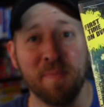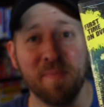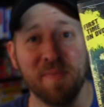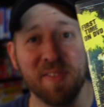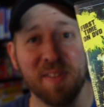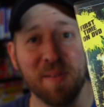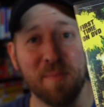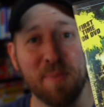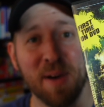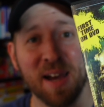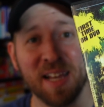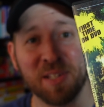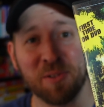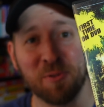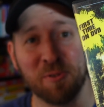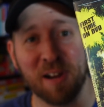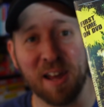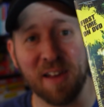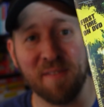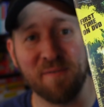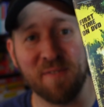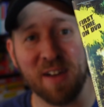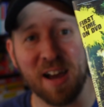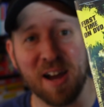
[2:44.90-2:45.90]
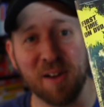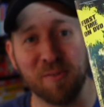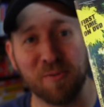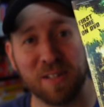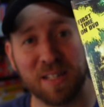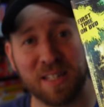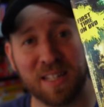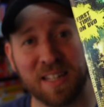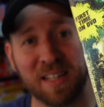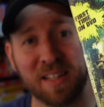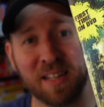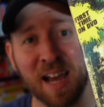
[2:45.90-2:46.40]
The best one I found
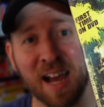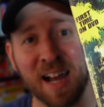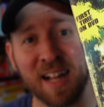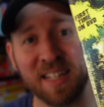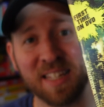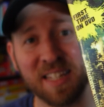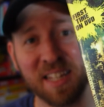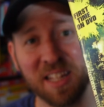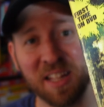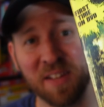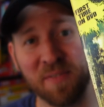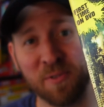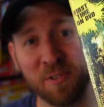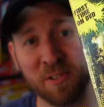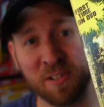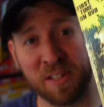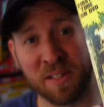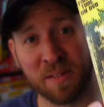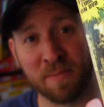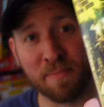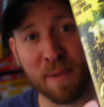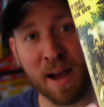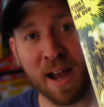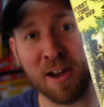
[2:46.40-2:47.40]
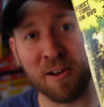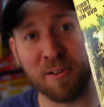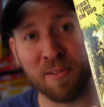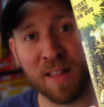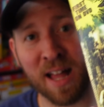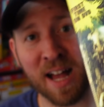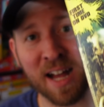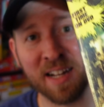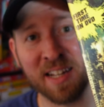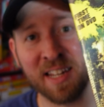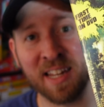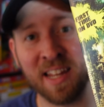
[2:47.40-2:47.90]
was Godzilla versus
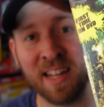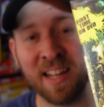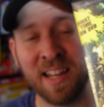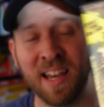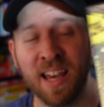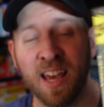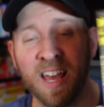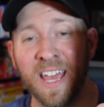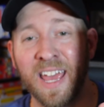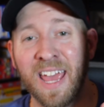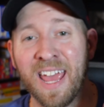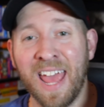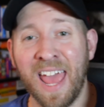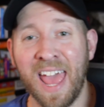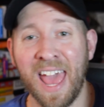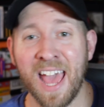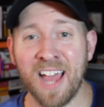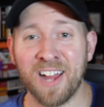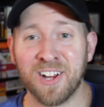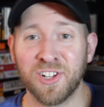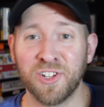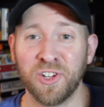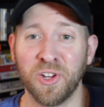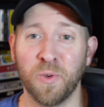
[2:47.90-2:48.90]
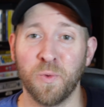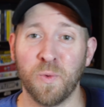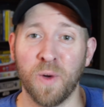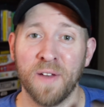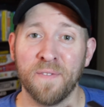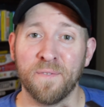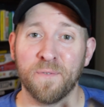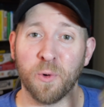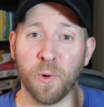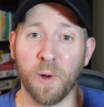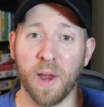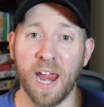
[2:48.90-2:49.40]
Biollante. It actually
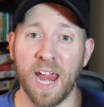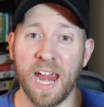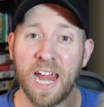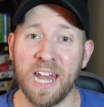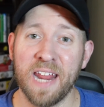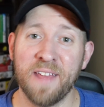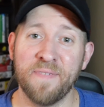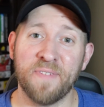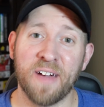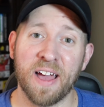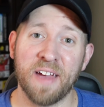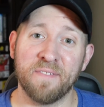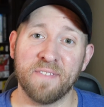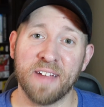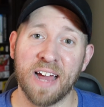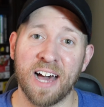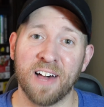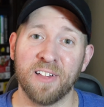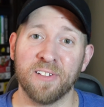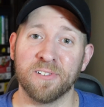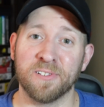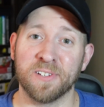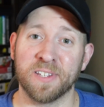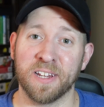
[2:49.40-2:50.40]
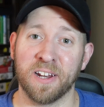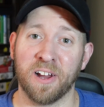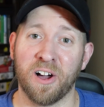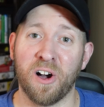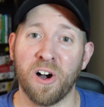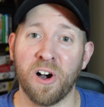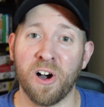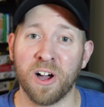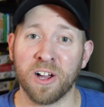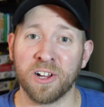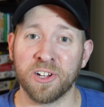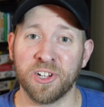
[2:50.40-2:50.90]
went for $85 in an
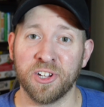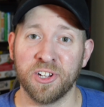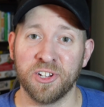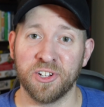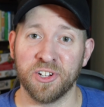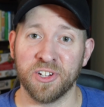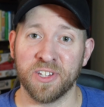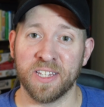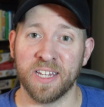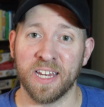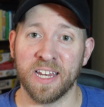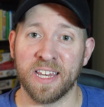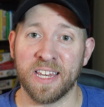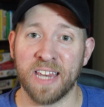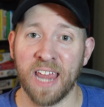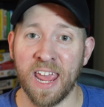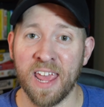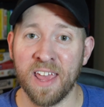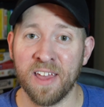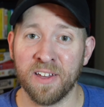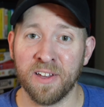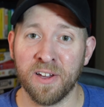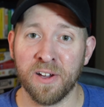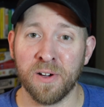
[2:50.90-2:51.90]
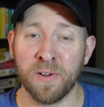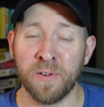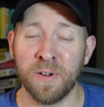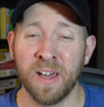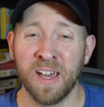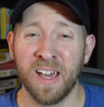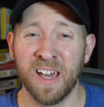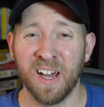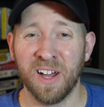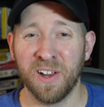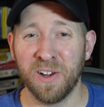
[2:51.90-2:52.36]
auction just a day ago.